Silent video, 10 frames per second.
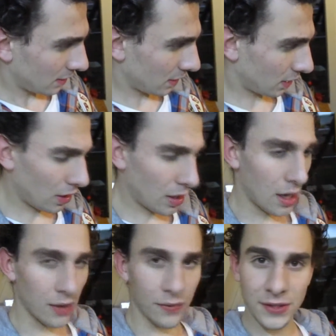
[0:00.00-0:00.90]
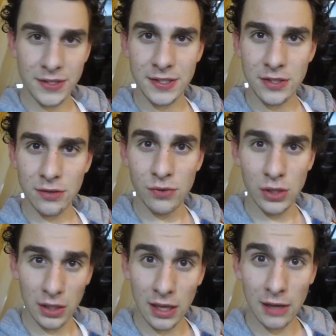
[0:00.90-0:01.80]
God, this is a
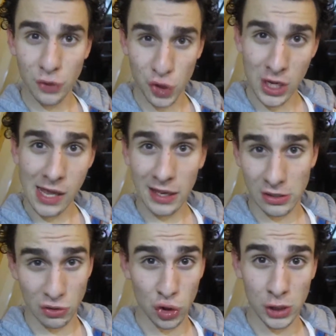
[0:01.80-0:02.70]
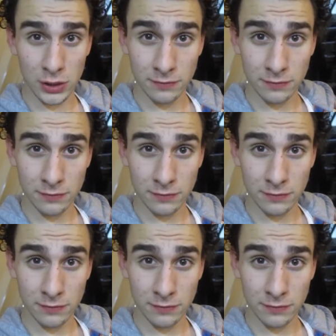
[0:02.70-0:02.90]
real life challenge.